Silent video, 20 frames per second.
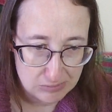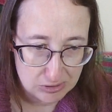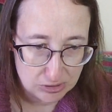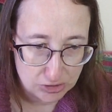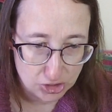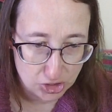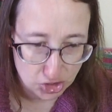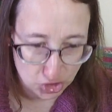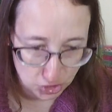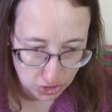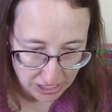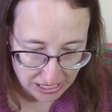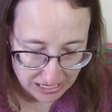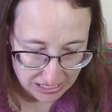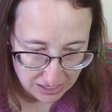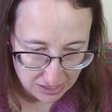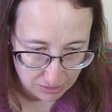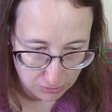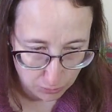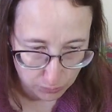
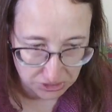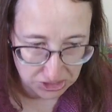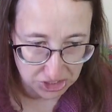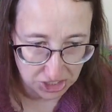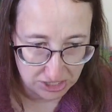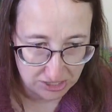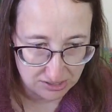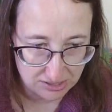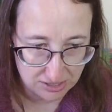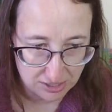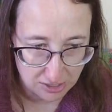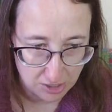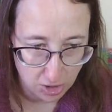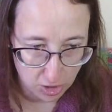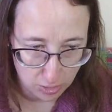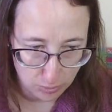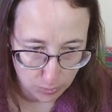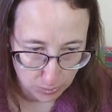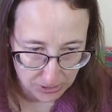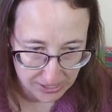String, which is the
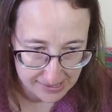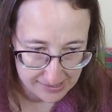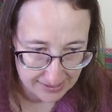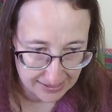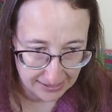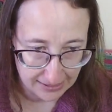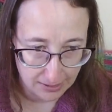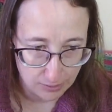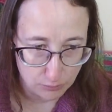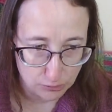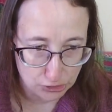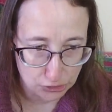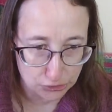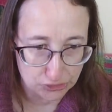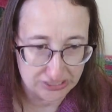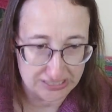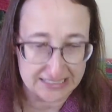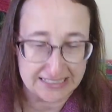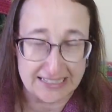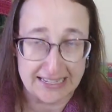yarn brand, and it was her
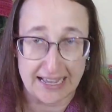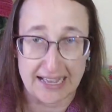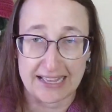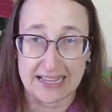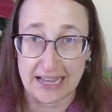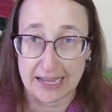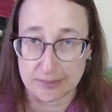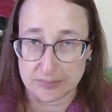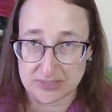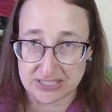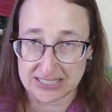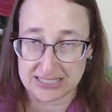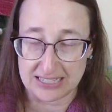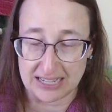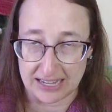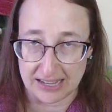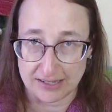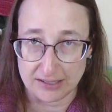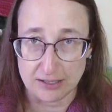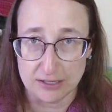DK
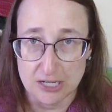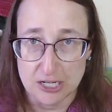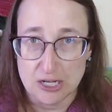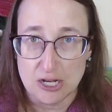MCN,